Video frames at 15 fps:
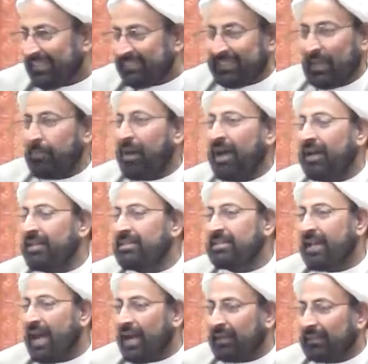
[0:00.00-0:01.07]
Salman is
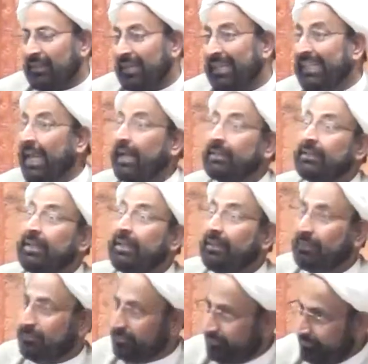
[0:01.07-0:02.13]
not
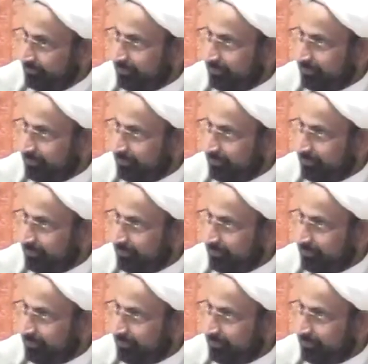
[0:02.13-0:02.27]
reacting.